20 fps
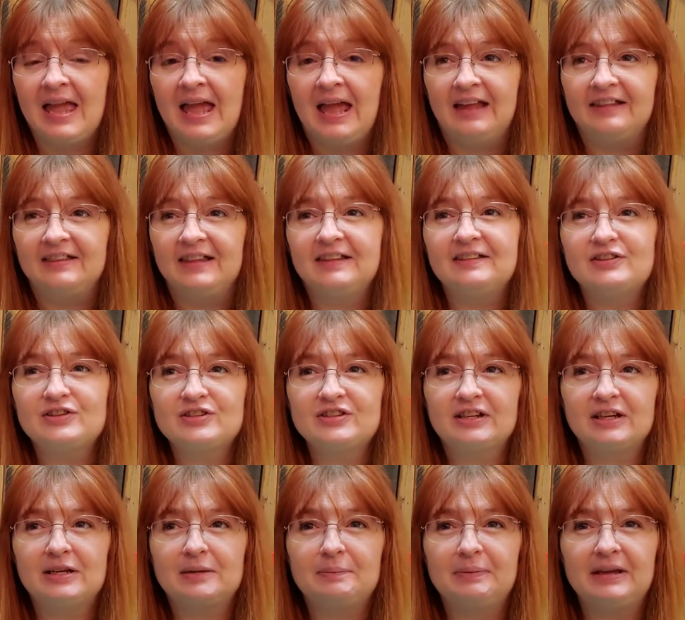And then there's
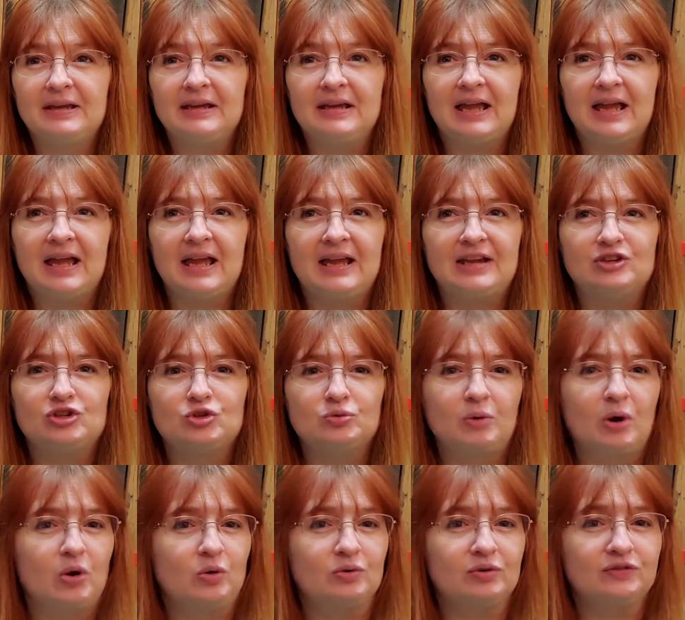gonna be a
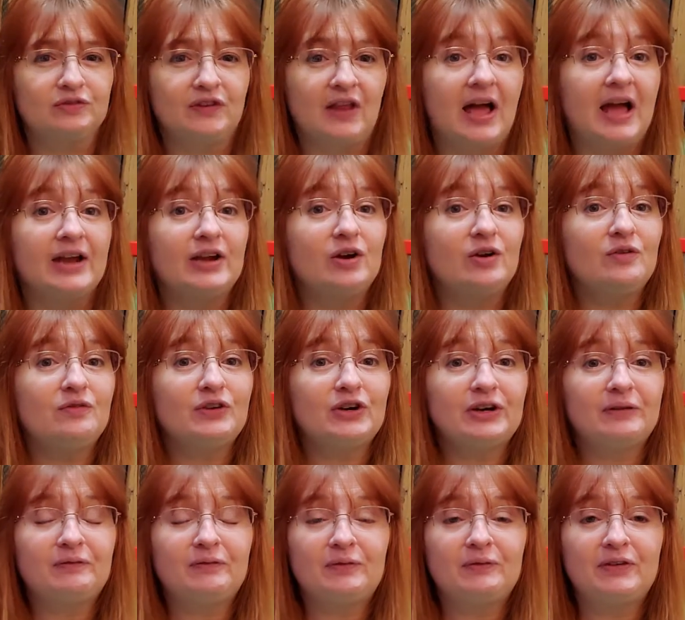drone flyover
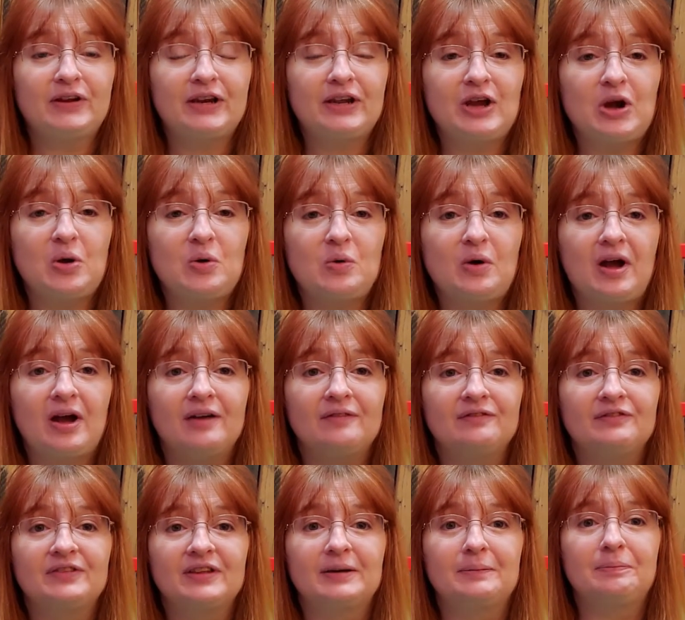video
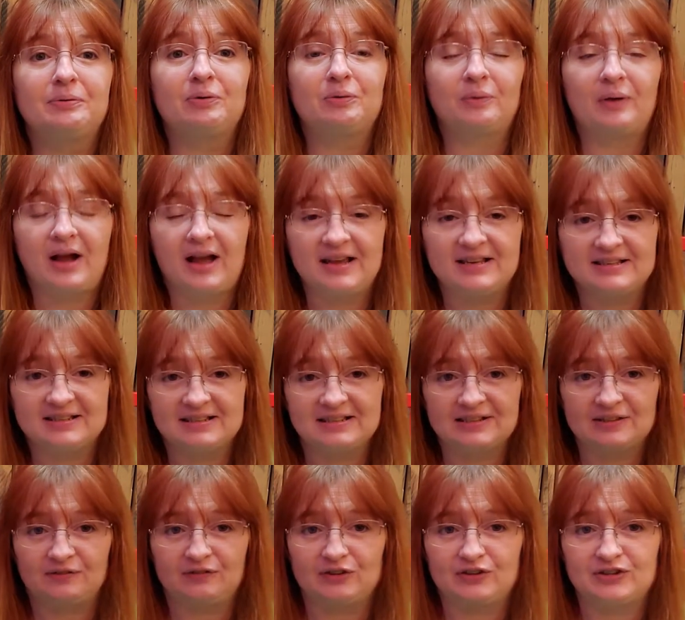of the
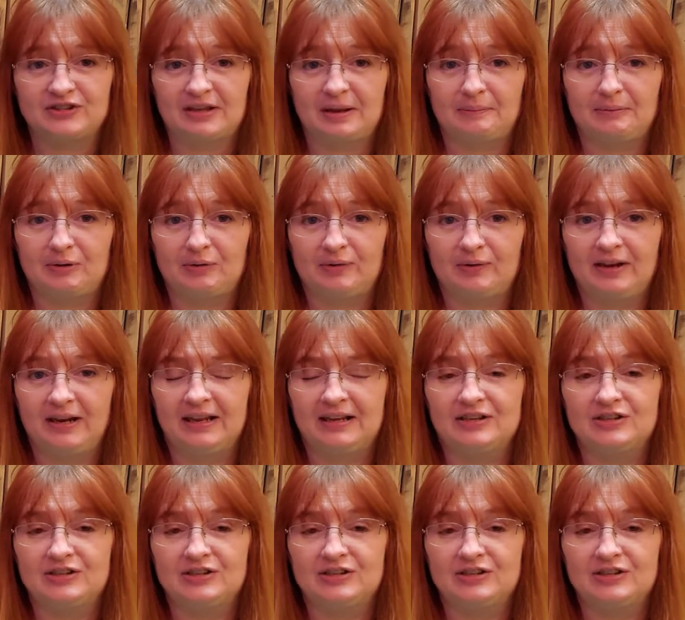prizes for summer reading.